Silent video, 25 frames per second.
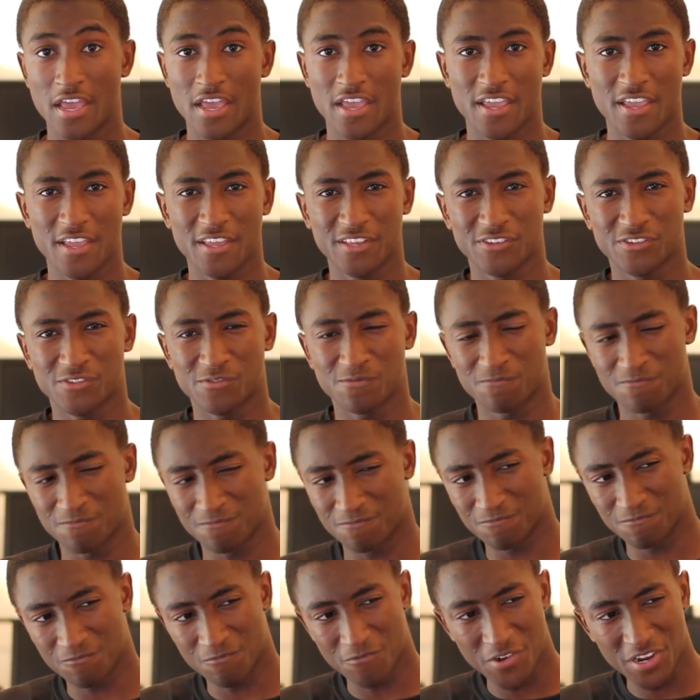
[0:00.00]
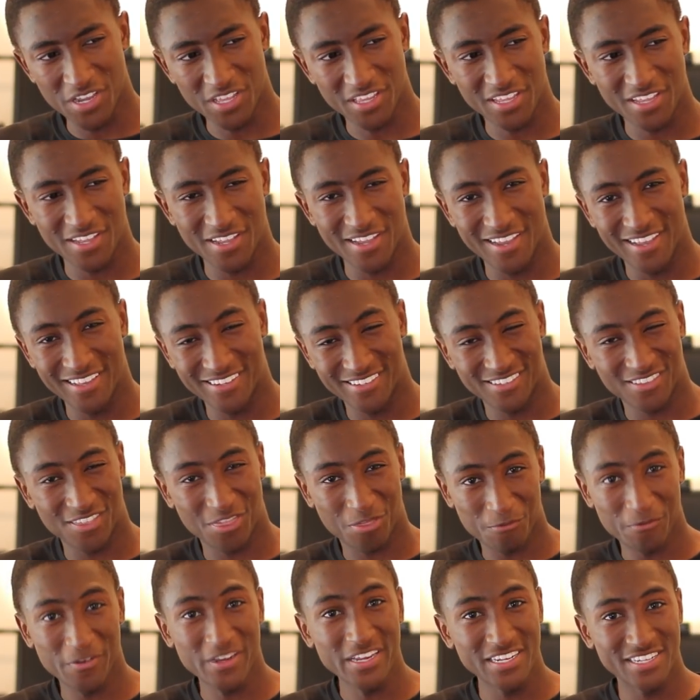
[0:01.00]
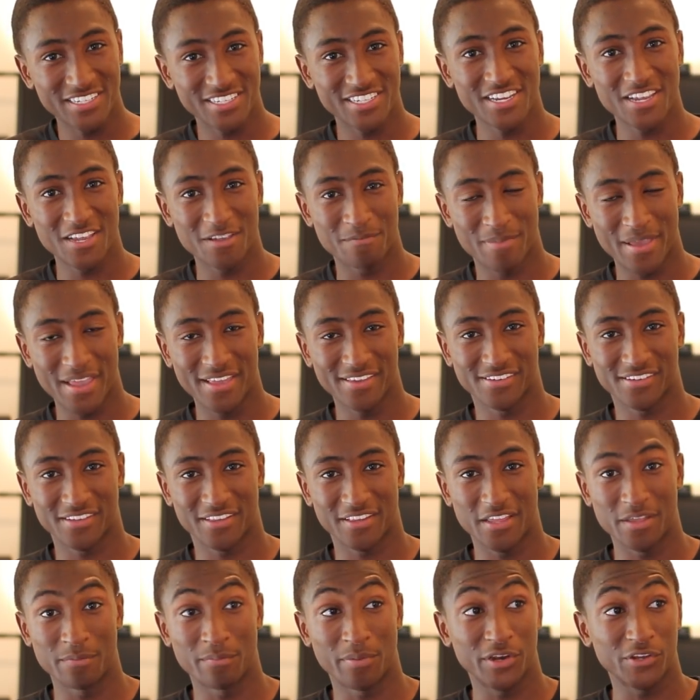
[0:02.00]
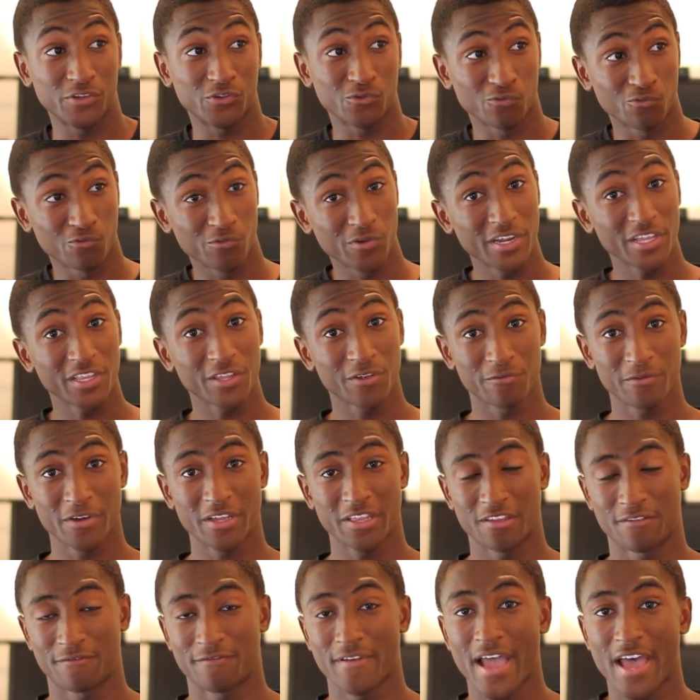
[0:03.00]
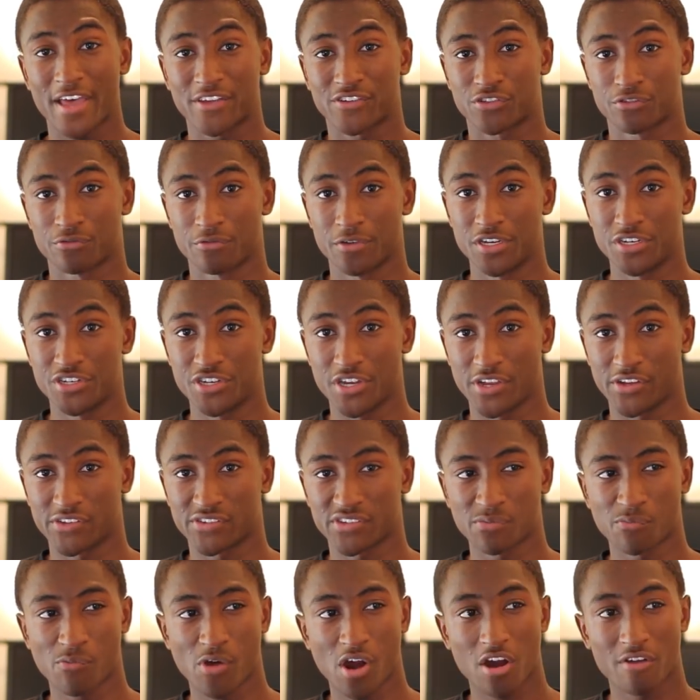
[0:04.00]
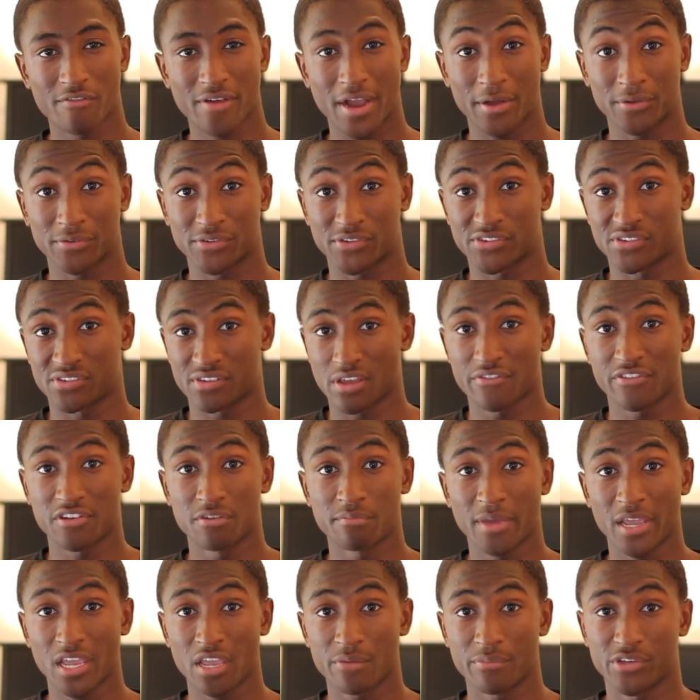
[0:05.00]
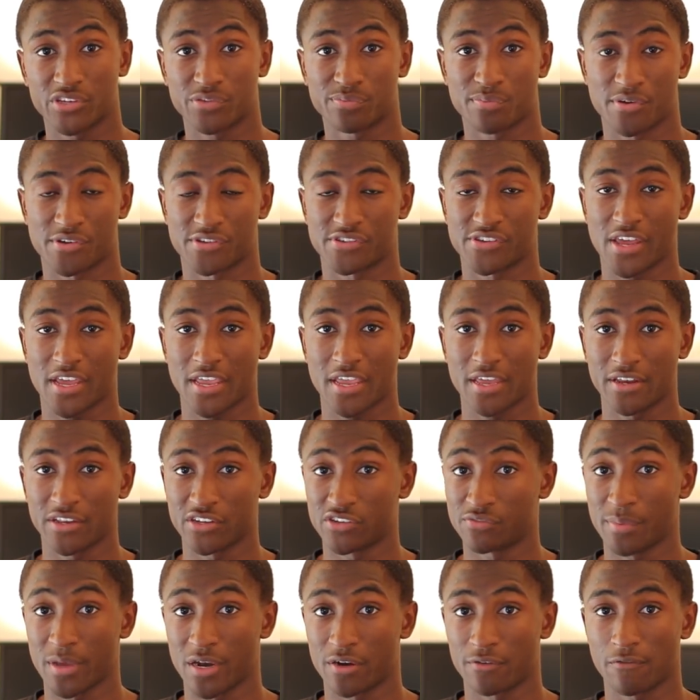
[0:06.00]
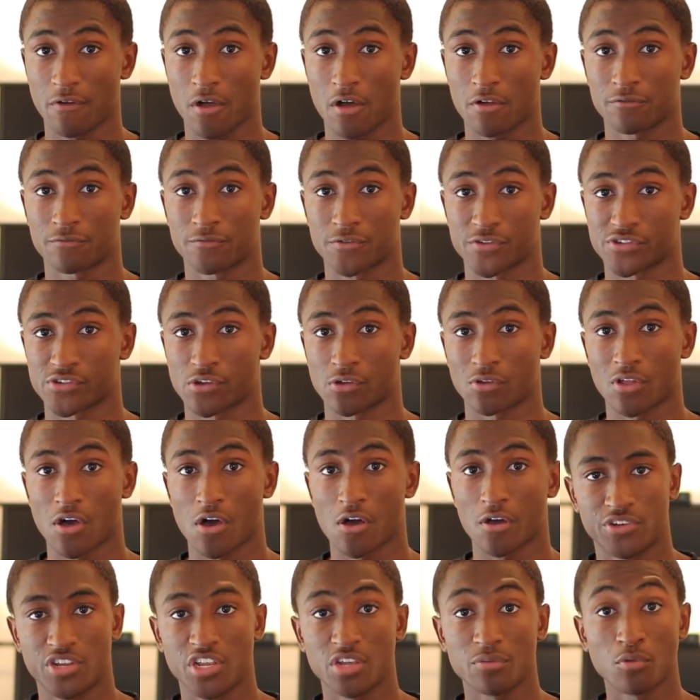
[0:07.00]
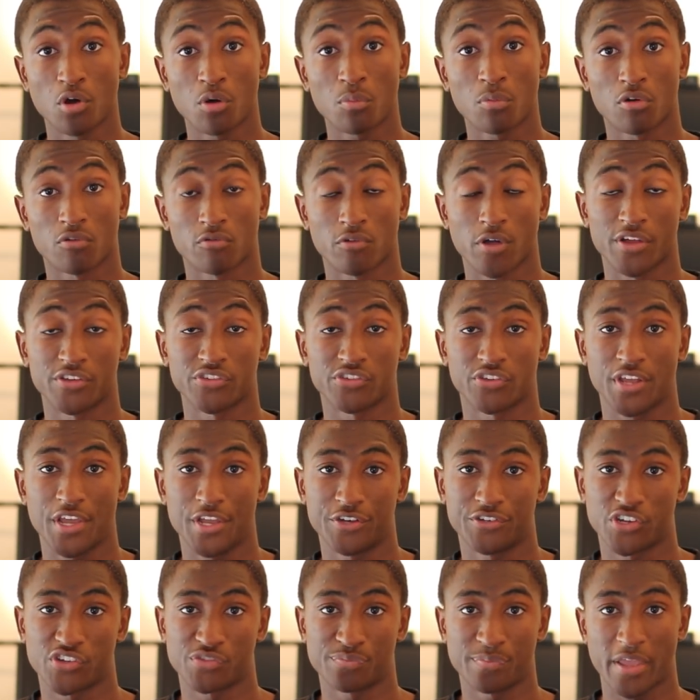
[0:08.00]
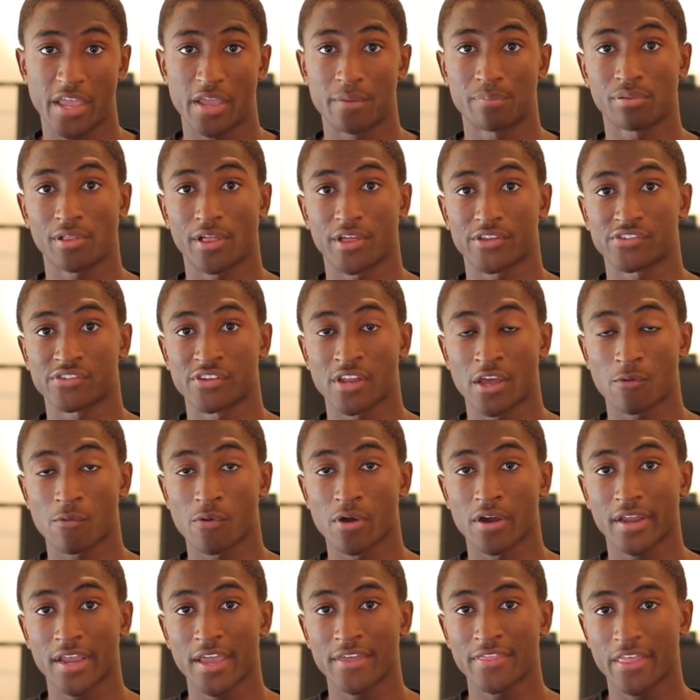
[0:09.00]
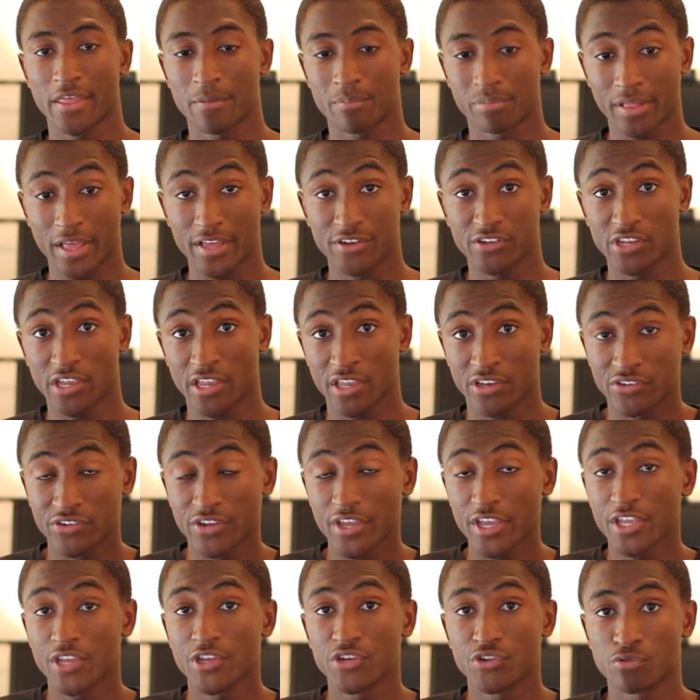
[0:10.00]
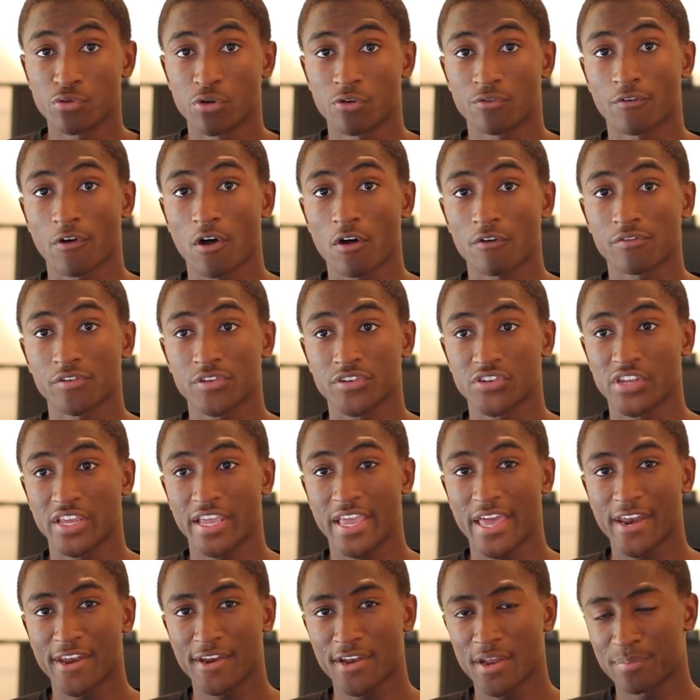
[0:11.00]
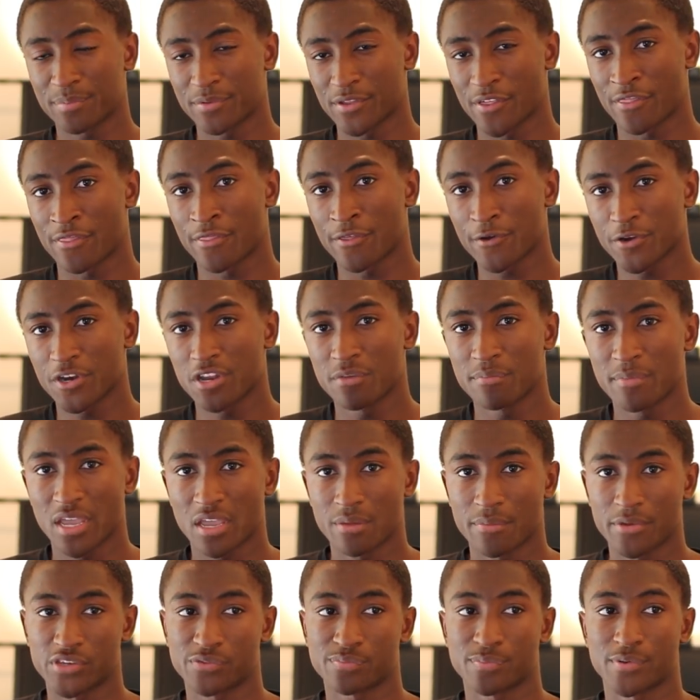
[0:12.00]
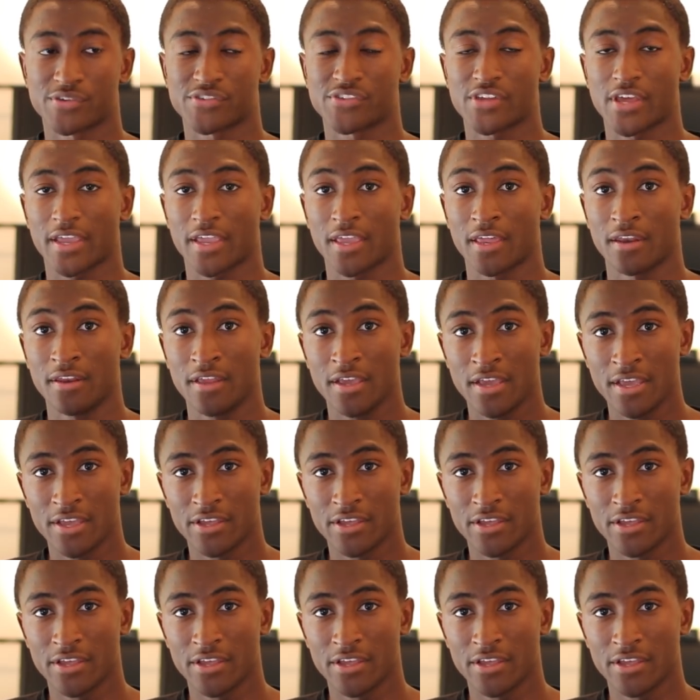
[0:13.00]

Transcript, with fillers: it's really, it's 3G basically, but it's really, really fast 3G, somewhere around 7 megabits per second. It's been evolved for so long. T-Mobile runs an HSPA Plus network, and they plan to continue to evolve it to get it up to 30 megabits per second.